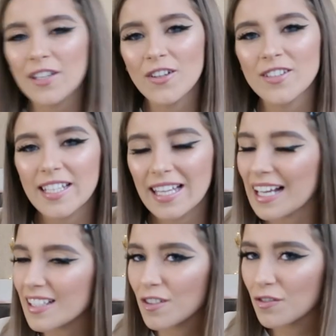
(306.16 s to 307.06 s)
on to the
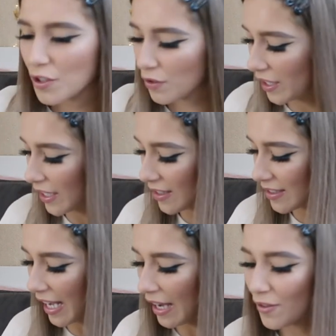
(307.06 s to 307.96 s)
last few things
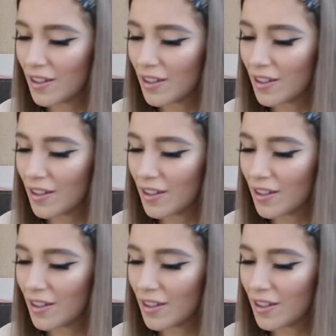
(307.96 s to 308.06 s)
now.